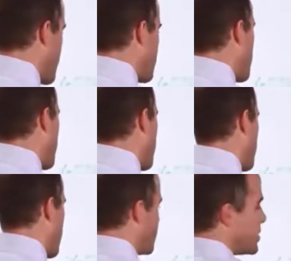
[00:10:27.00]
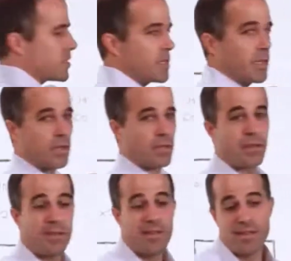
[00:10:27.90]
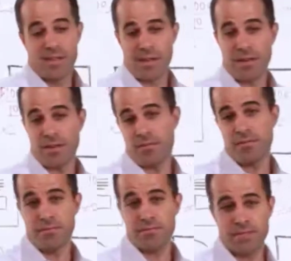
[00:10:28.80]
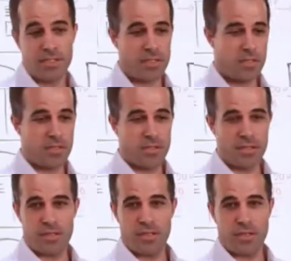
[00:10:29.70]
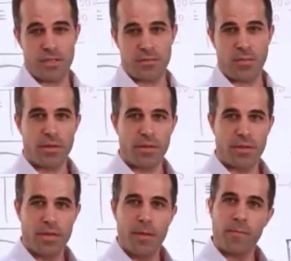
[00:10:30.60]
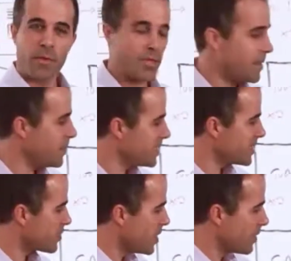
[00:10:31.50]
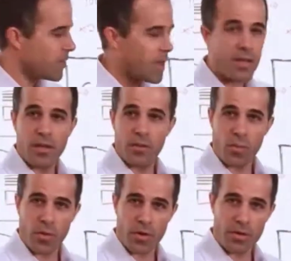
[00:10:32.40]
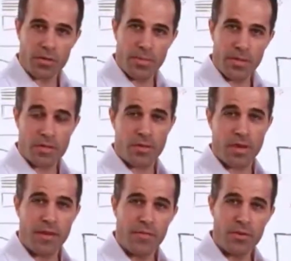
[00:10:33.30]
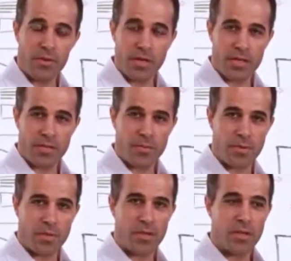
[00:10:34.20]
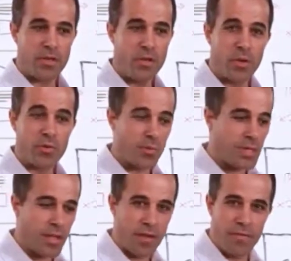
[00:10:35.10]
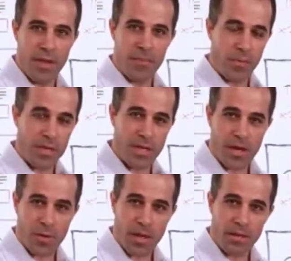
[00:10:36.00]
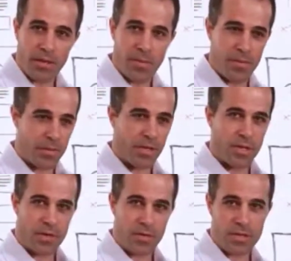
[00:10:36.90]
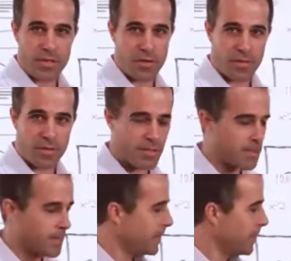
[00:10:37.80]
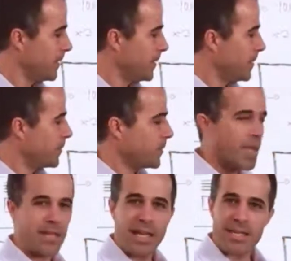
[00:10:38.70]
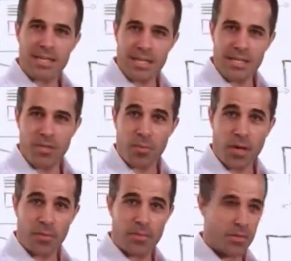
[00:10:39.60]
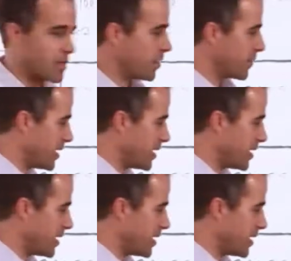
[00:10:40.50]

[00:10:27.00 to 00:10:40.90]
ABC? I don't know. It just didn't. Well, what that means is we have not done the work to make sure that every new customer knows we love them and we care about them and they're getting great service. And that is an easy problem to solve.